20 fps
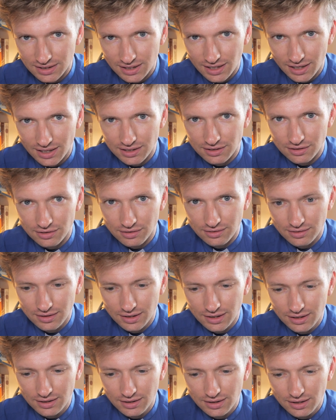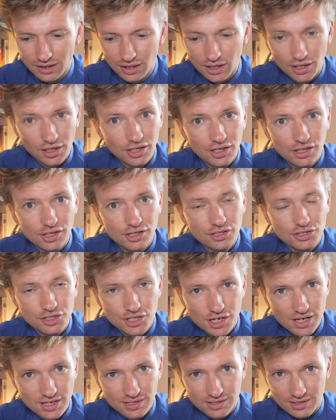Canaan.
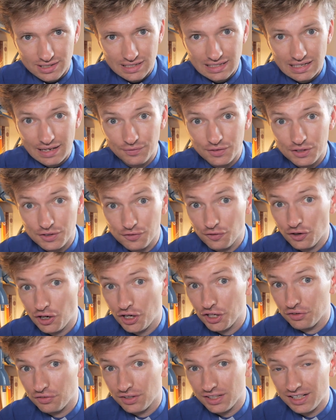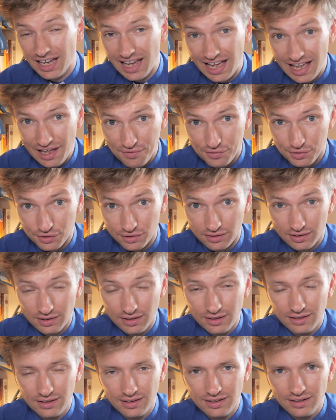Jesus left his father in heaven
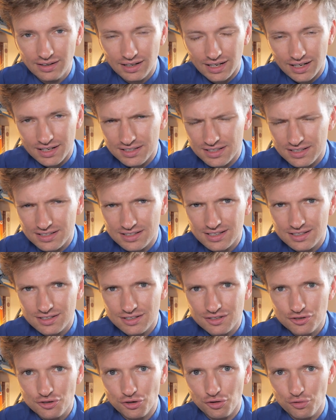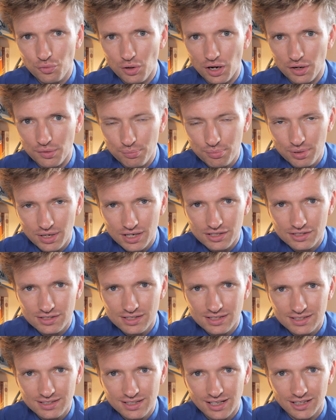and, as it says in John 1, pitched
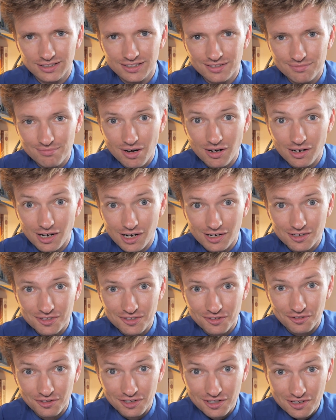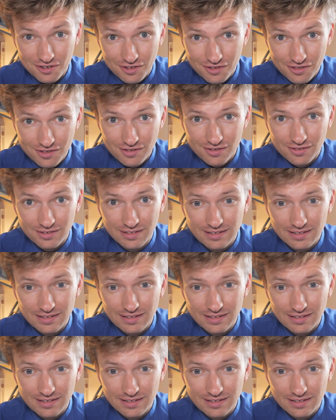his tent among us on earth.